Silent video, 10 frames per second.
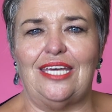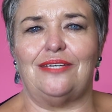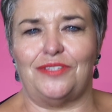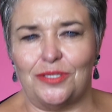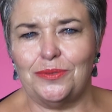
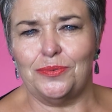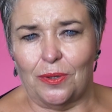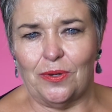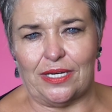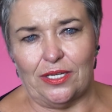if you
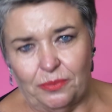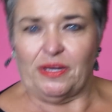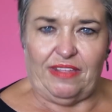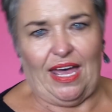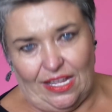walk in
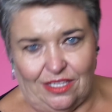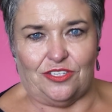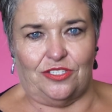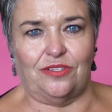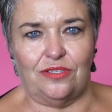with
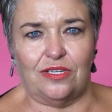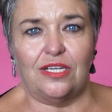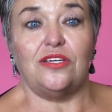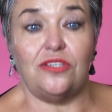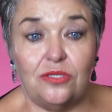attitude,
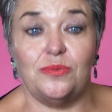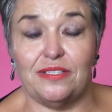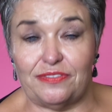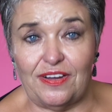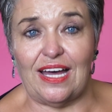you will
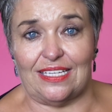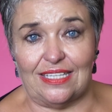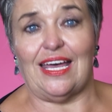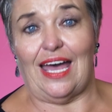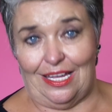find
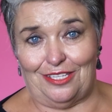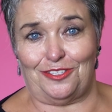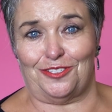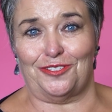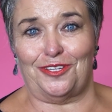
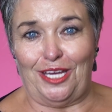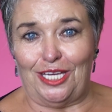attitude.